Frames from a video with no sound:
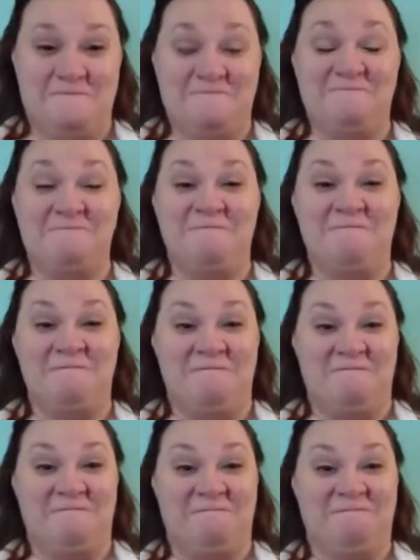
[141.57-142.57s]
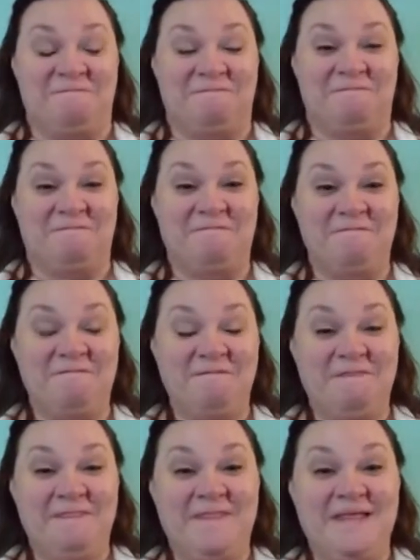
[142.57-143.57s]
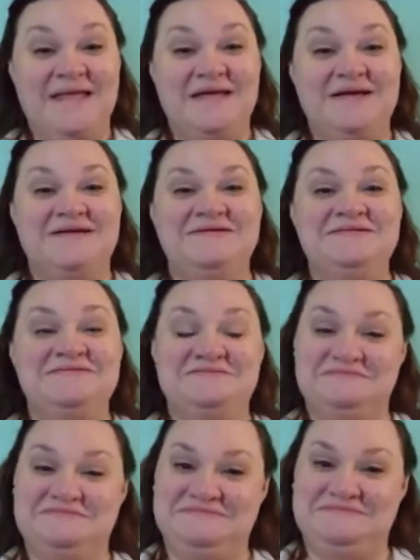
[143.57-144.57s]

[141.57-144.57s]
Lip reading: (silent)